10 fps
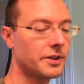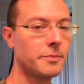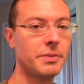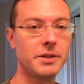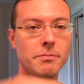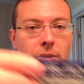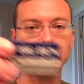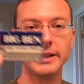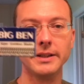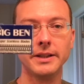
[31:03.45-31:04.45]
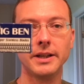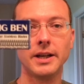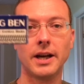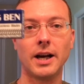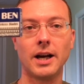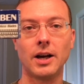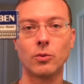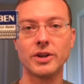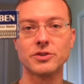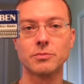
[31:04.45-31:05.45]
The Big Ben
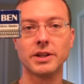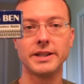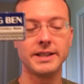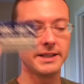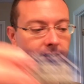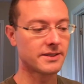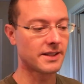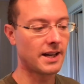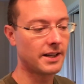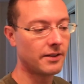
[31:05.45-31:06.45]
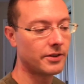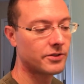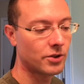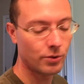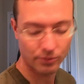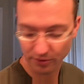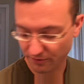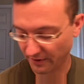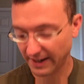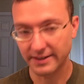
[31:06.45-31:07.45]
razor blade inside of it. So it was
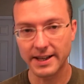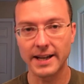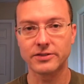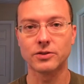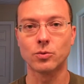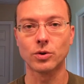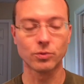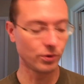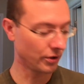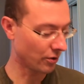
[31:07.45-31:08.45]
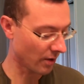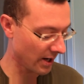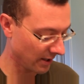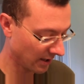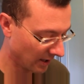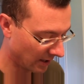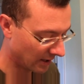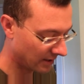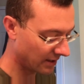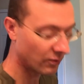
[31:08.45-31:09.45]
fantastic. It worked really great.
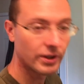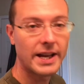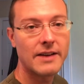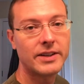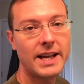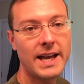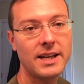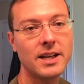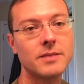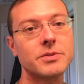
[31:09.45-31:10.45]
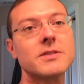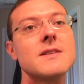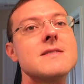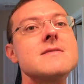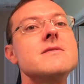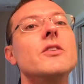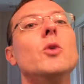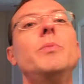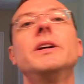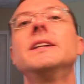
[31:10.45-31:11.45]
Didn't really have any hang-ups. No
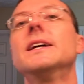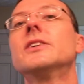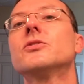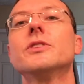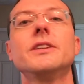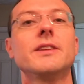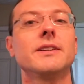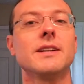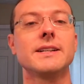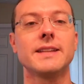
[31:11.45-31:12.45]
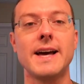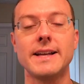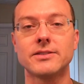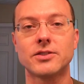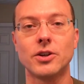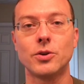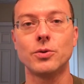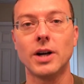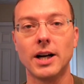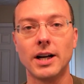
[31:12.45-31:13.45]
big nicks or anything like that.
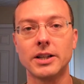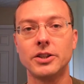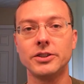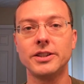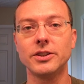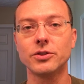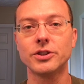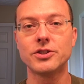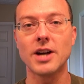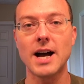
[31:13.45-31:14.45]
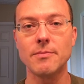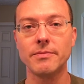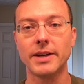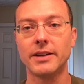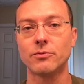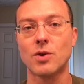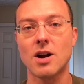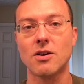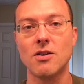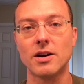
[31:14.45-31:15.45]
So good deal, good job, and
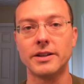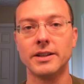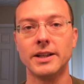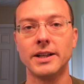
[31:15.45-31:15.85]
rock on.